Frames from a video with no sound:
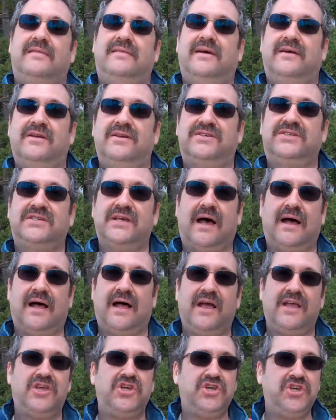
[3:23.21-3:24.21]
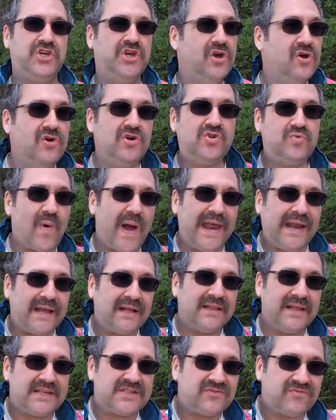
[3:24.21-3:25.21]
There's huge
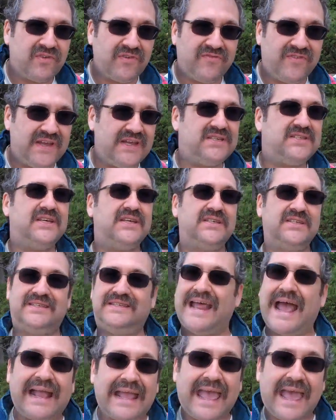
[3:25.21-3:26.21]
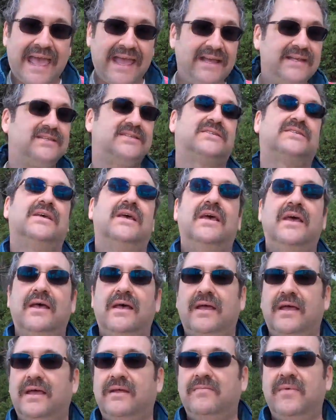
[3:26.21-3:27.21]
waiting lists for visas, decades
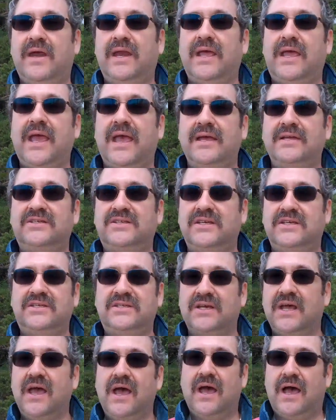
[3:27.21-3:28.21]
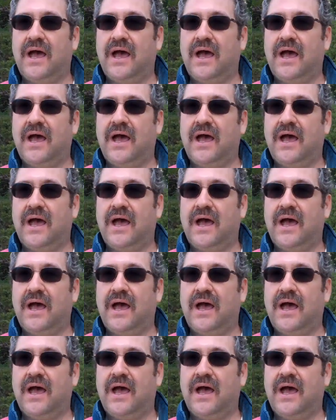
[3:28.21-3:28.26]
in many cases,